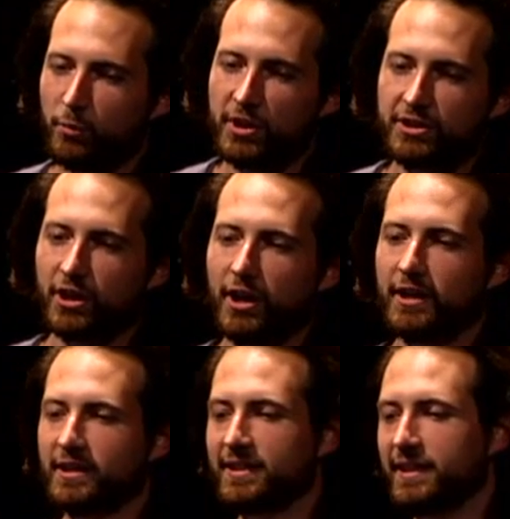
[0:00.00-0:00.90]
we
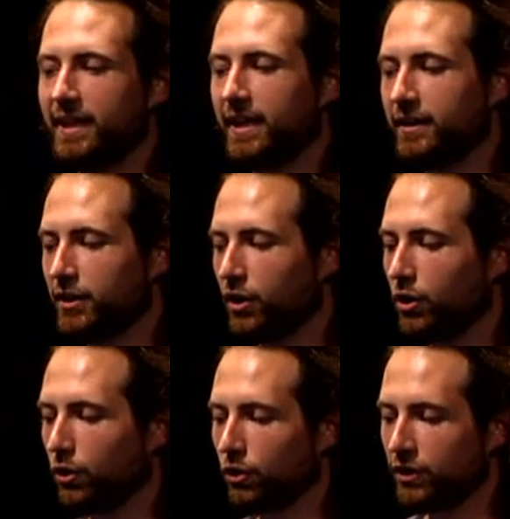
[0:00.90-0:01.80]
started to see
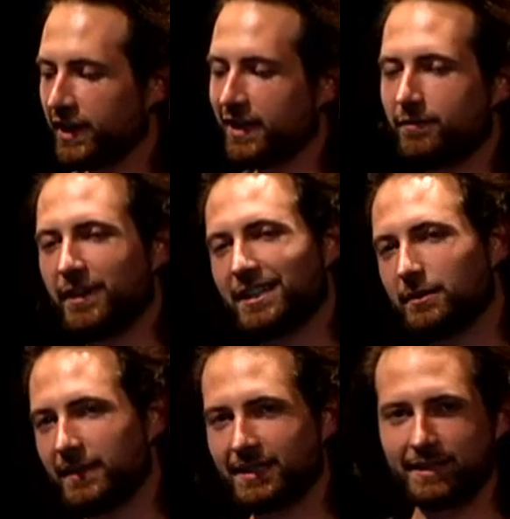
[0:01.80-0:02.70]
early
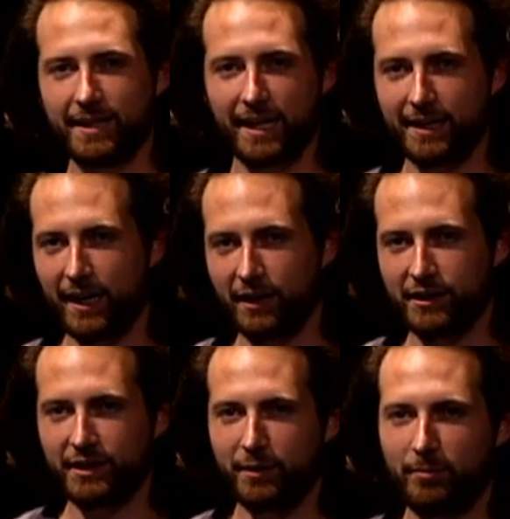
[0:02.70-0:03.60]
investments in
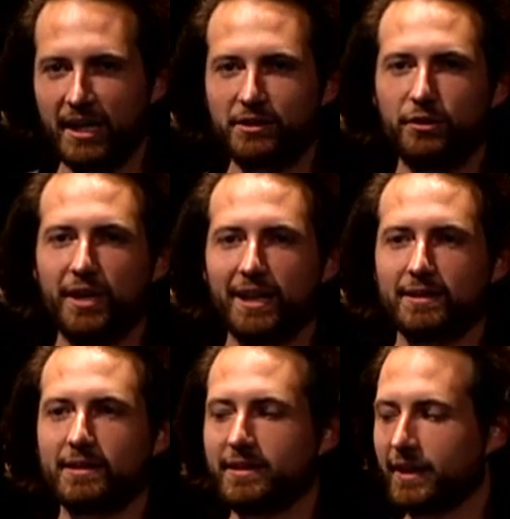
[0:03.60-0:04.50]
technology by
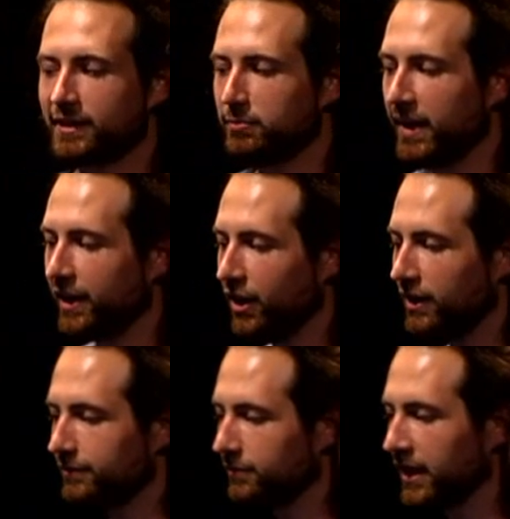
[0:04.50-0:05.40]
2006 pay
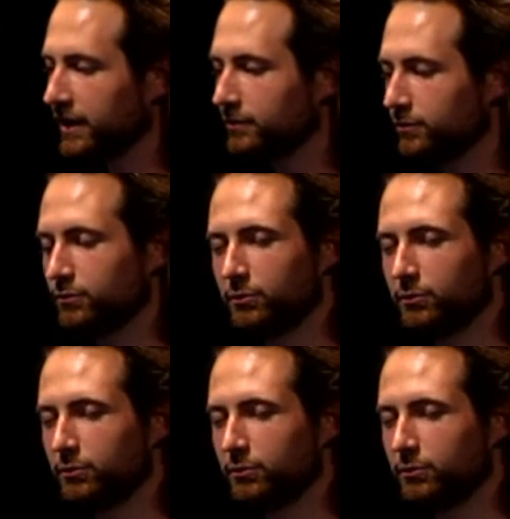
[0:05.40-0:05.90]
off, right?